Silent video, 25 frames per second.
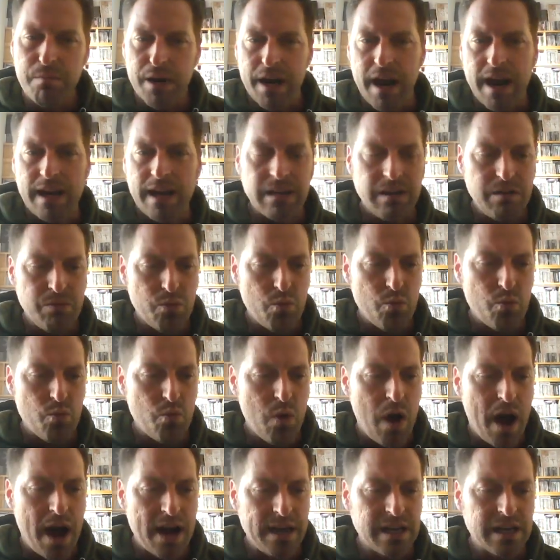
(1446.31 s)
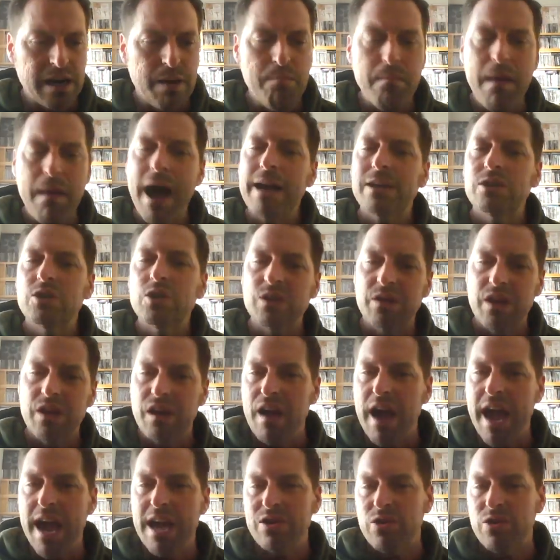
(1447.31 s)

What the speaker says: but I can imagine that